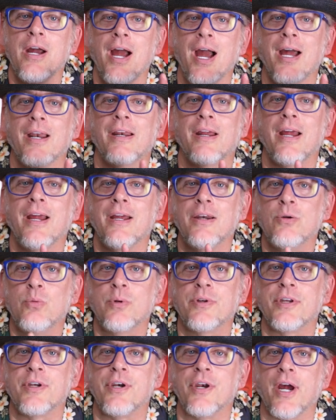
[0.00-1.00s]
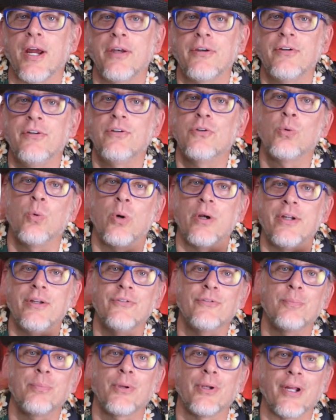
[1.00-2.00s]
and end with the
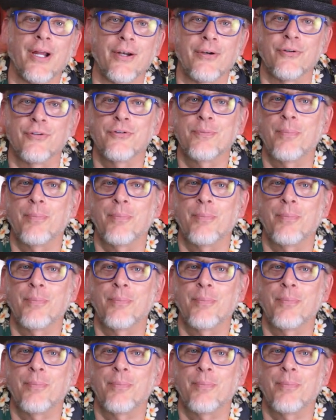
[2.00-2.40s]
1920s Planter's